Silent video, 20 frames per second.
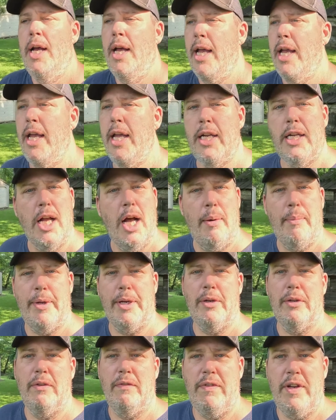and
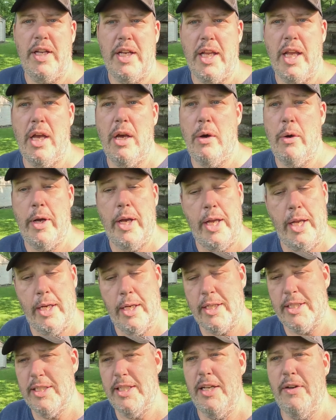comment on the video.
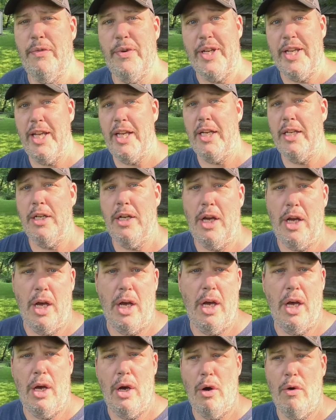And like I said, if we get
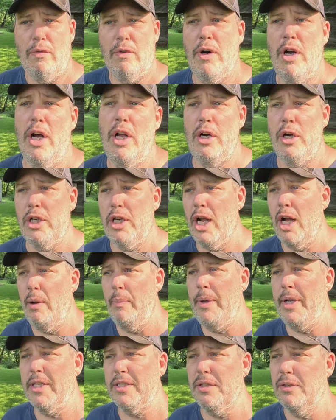over 100
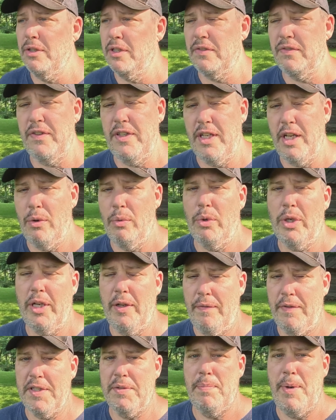comments on this video, we'll
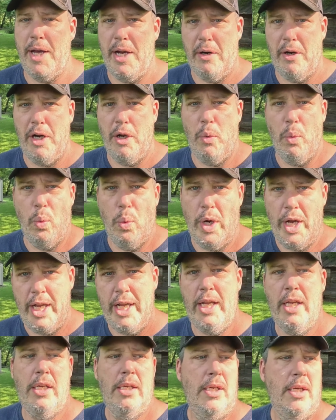give this battery
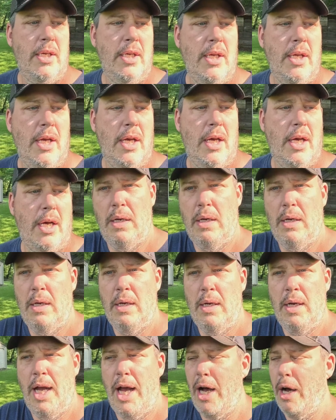away.
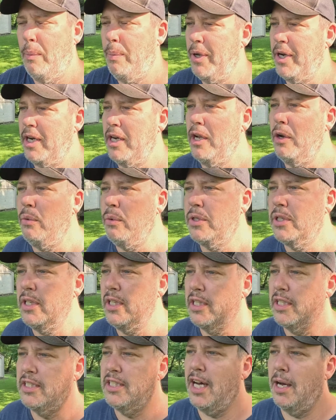I'll put a note
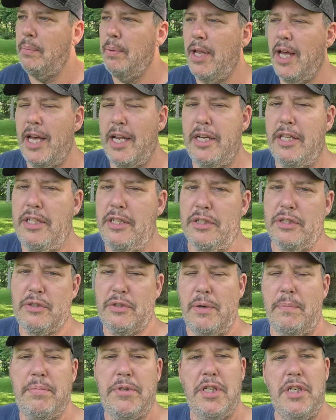at the top line of the
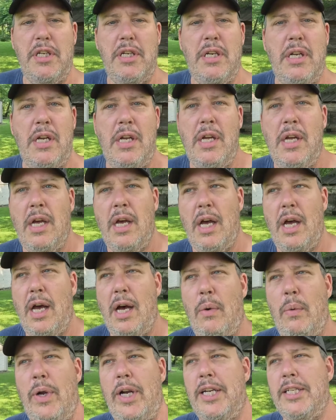description
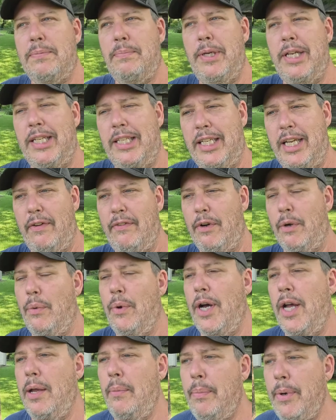when it's been given
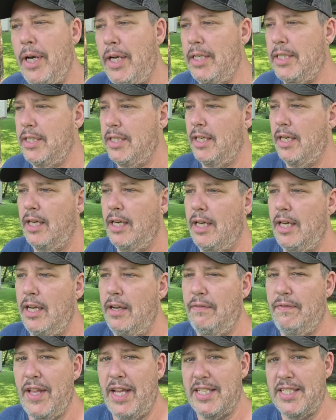away. But
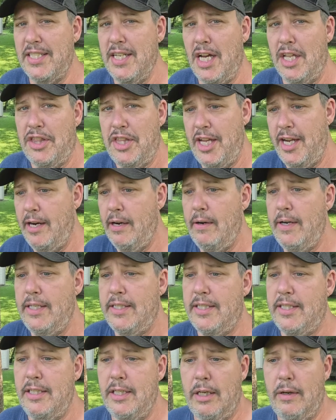if that's not there,
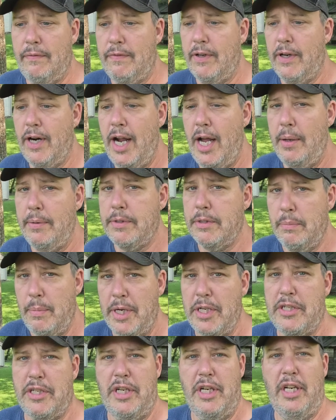it's still up for grabs. So
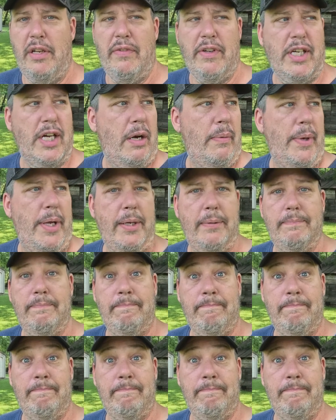make sure you leave a comment.